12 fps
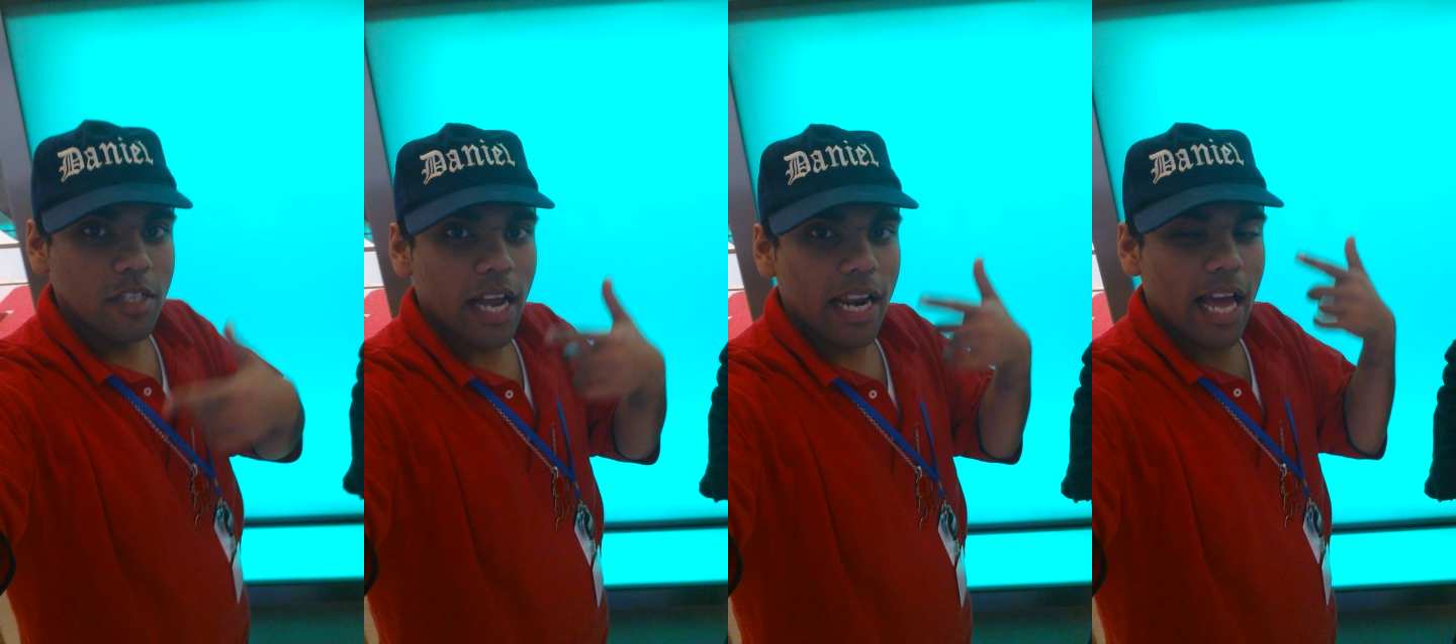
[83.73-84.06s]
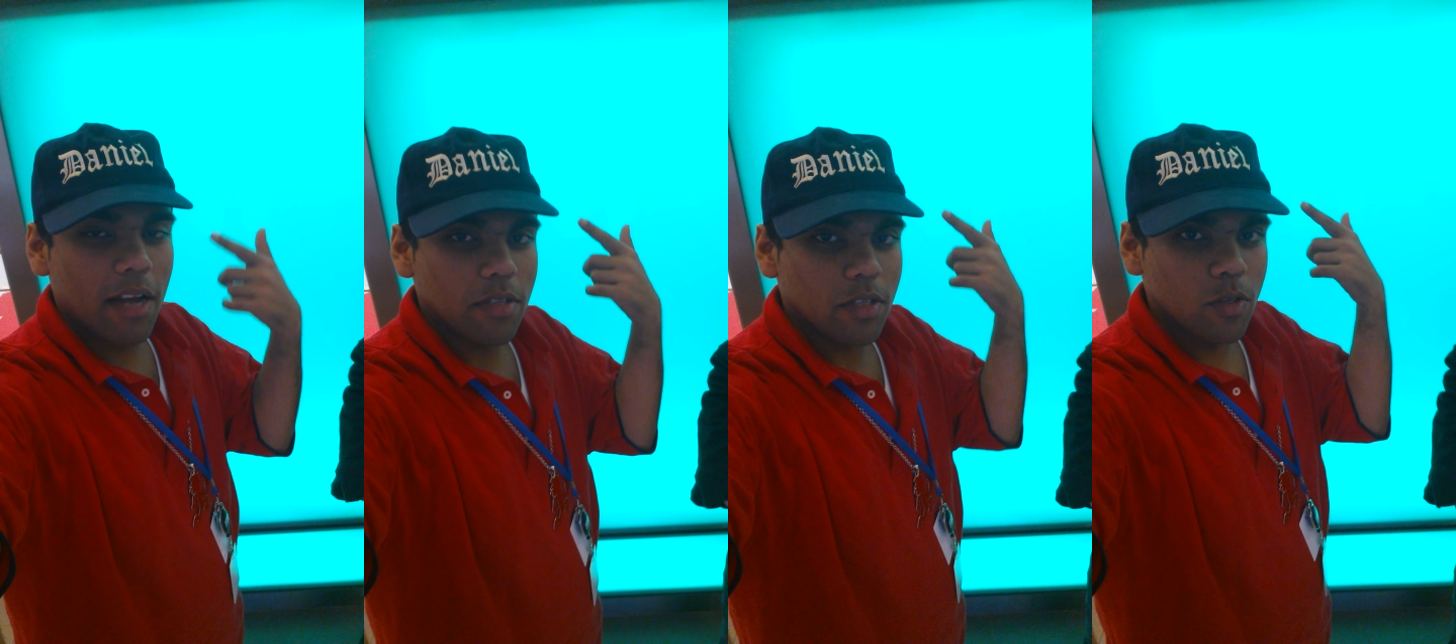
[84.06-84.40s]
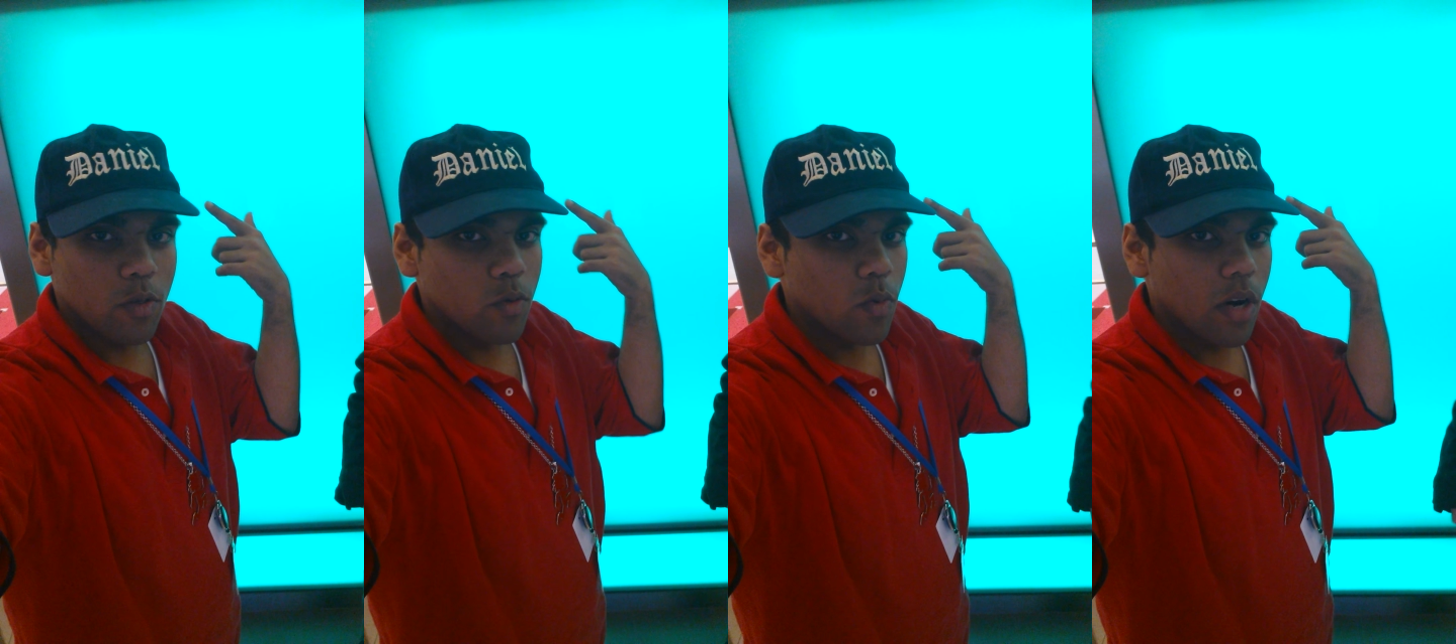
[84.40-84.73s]
Shout out
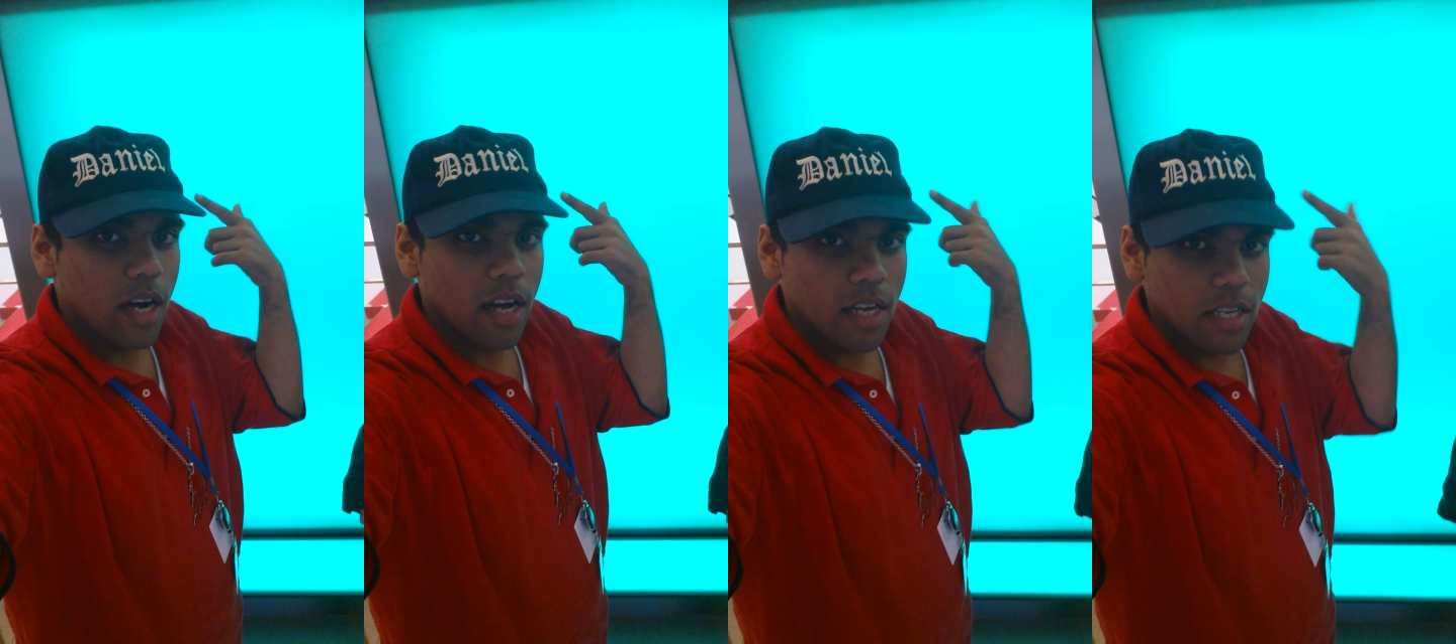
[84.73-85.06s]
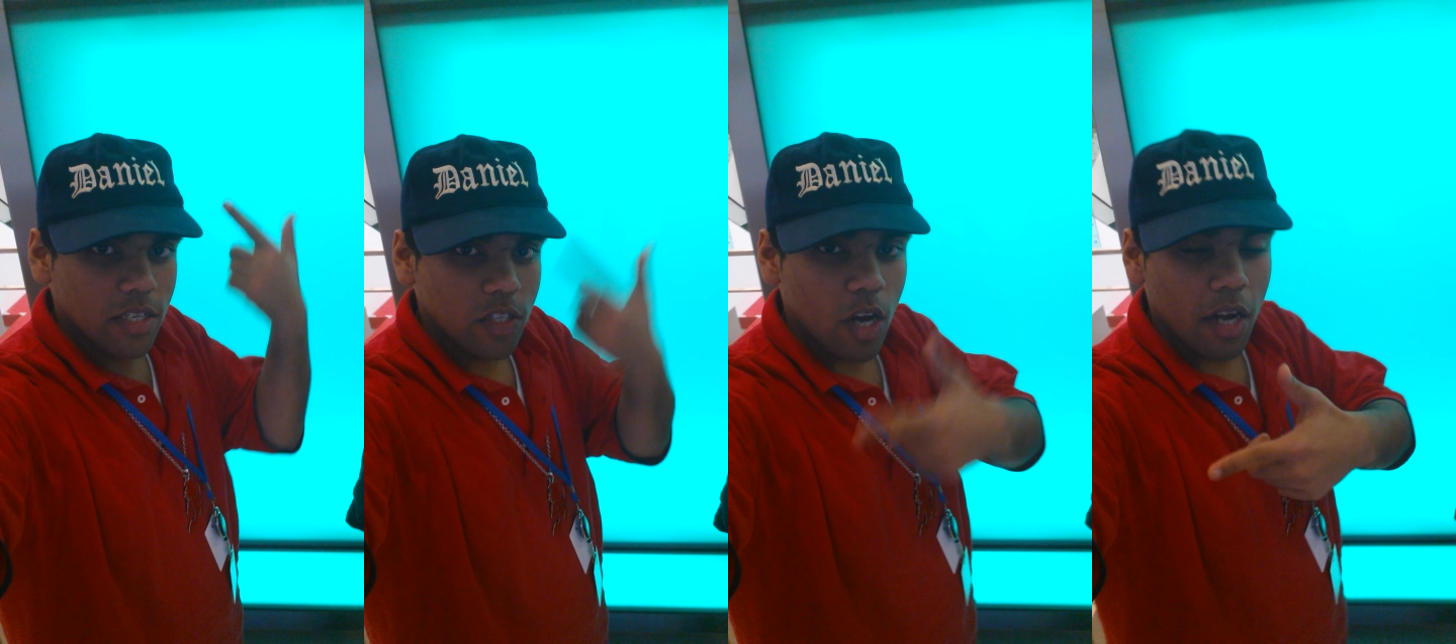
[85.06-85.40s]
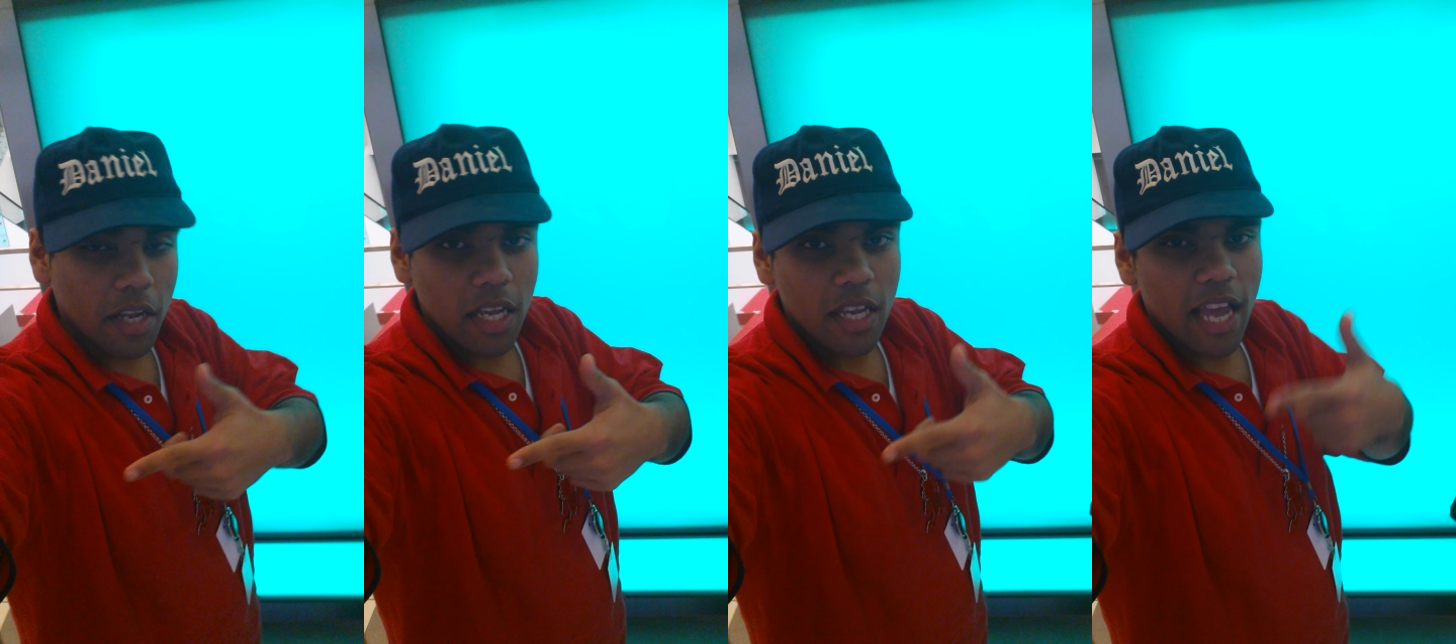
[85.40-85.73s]
to uh,
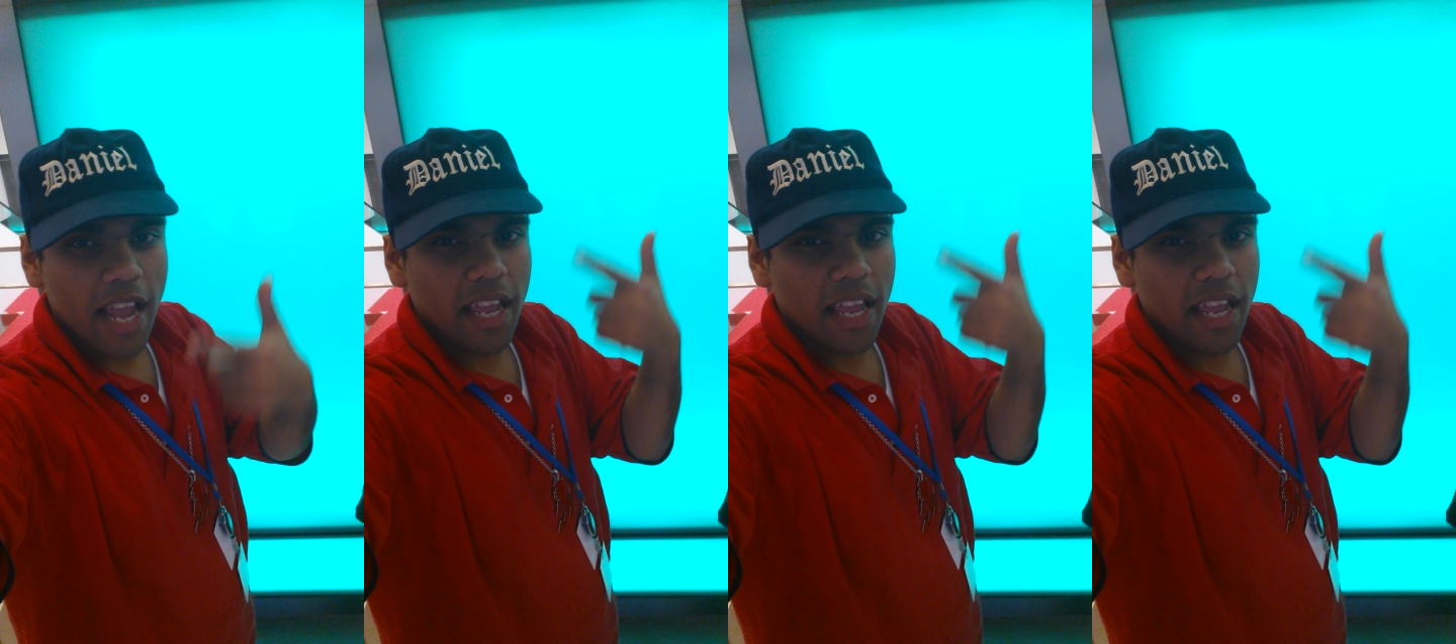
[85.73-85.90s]
Dougie,